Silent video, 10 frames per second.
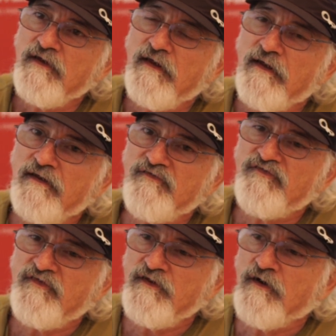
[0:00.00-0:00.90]

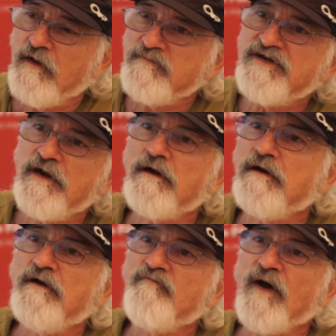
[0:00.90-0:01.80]
as the
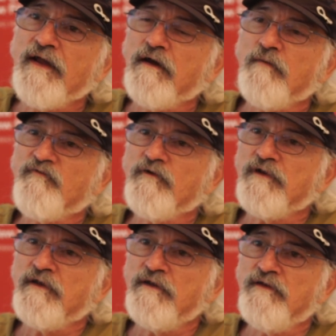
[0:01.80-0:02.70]
armchair of my
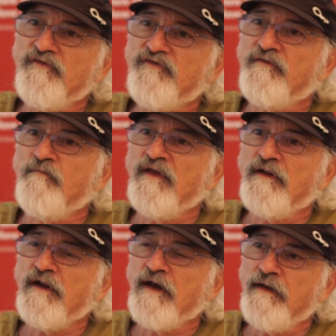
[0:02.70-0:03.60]
comfort is the
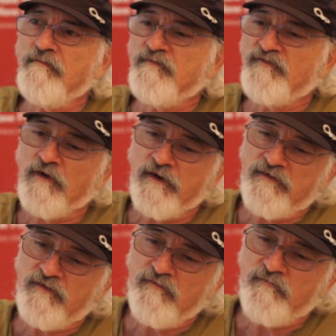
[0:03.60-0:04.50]
minute I'm
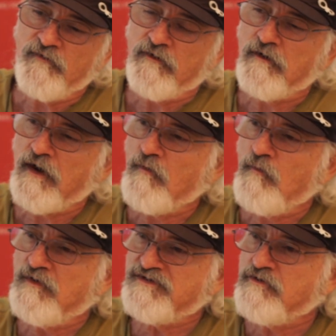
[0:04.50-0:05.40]
starting to figure out
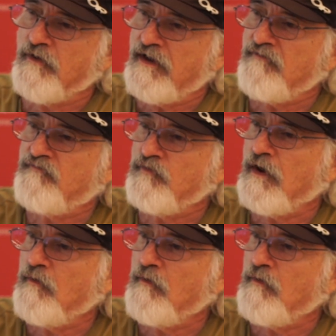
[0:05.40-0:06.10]
which grave do I